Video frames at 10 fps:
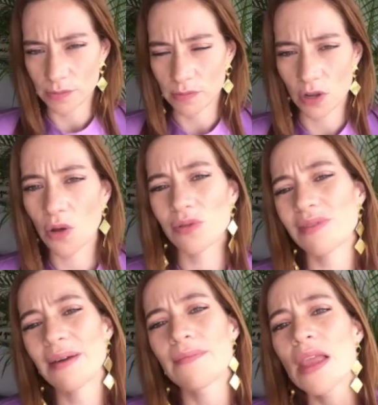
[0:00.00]
No,
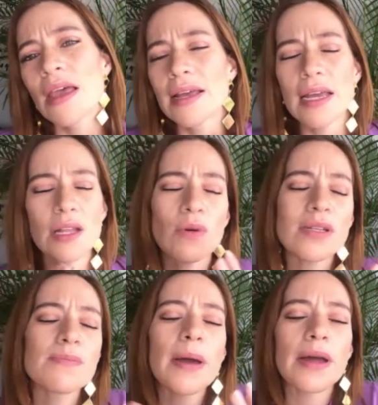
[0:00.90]
it was
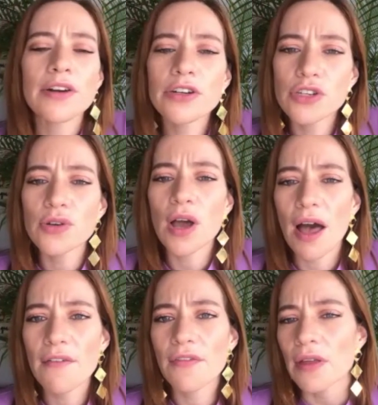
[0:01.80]
better to
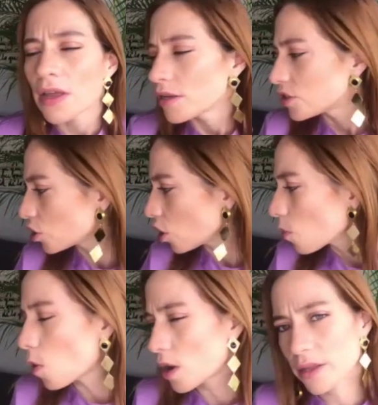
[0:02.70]
have
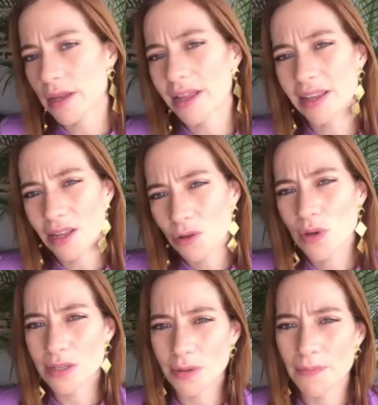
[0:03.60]
someone that it
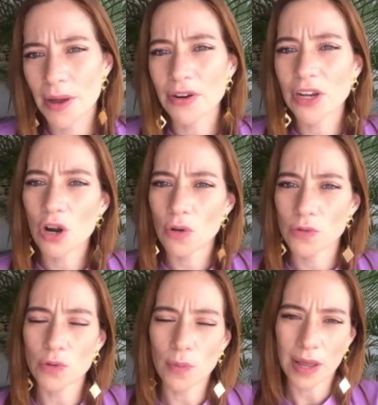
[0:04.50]
was very close
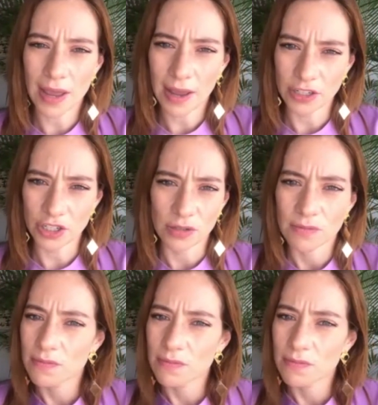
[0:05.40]
to my age.